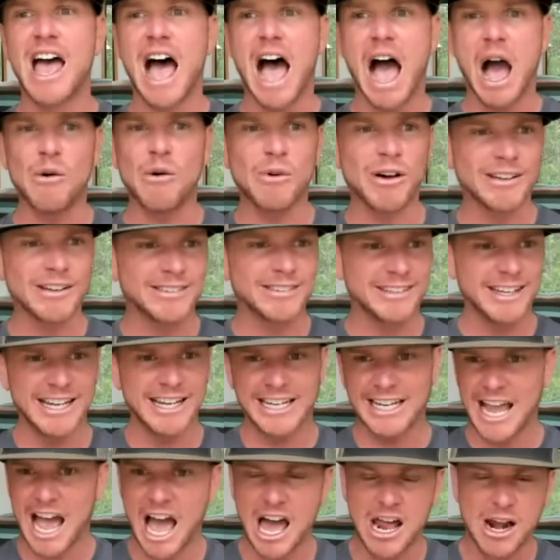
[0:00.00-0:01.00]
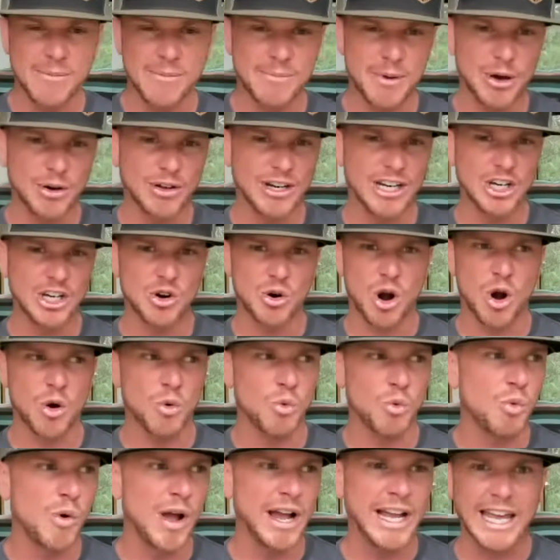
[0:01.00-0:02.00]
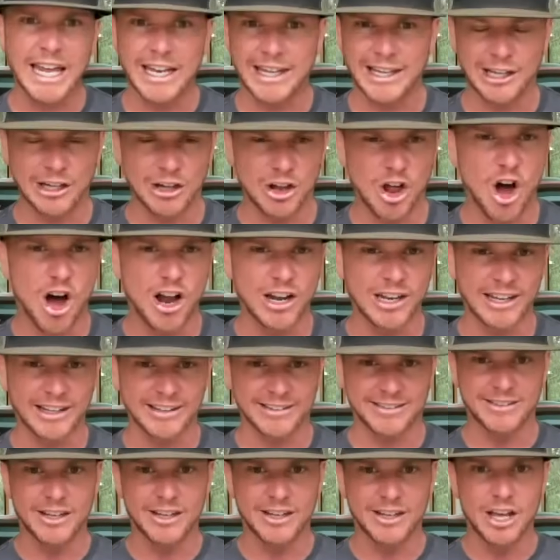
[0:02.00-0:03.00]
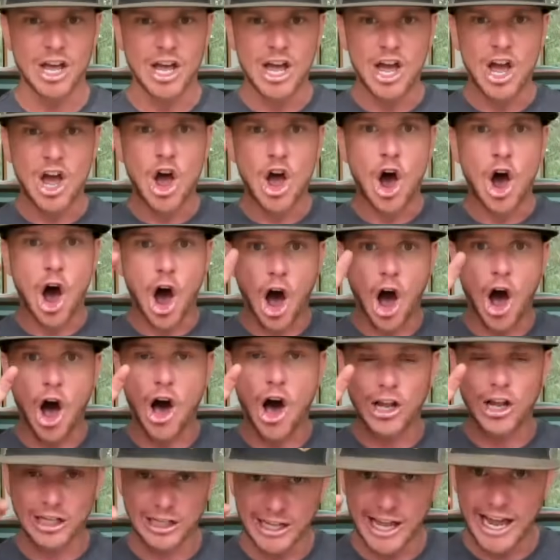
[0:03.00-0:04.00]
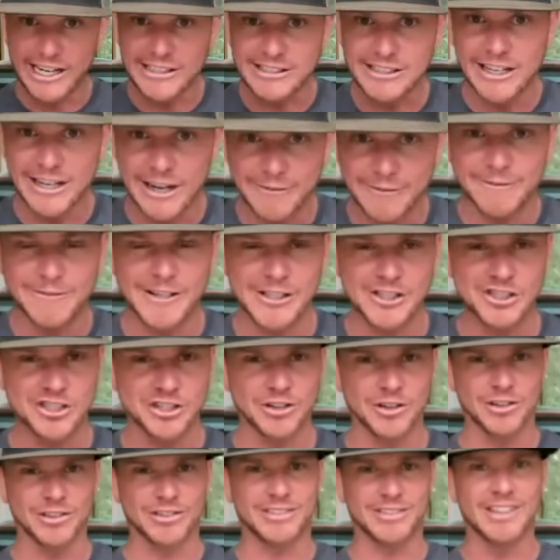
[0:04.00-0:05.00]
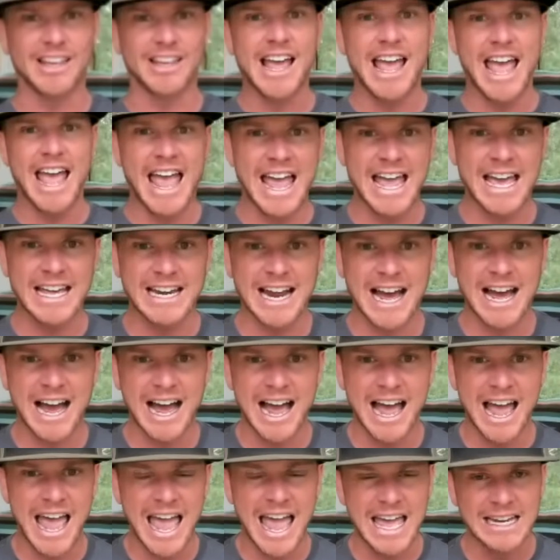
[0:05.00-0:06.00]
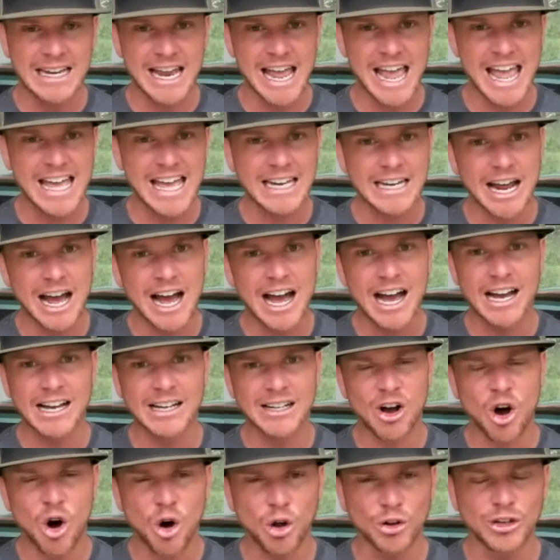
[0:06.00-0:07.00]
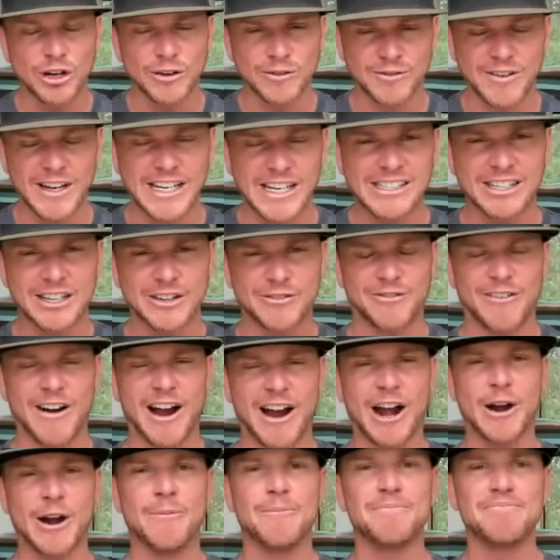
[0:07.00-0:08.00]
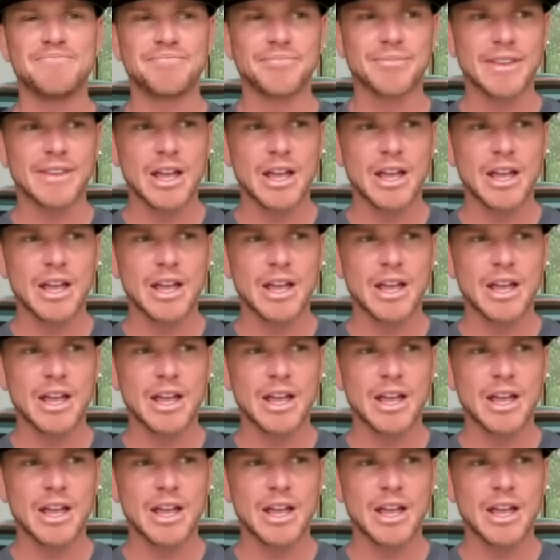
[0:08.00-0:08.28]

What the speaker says: I want to see accountability to our wicked, lawless elected officials and hold their feet to the fire.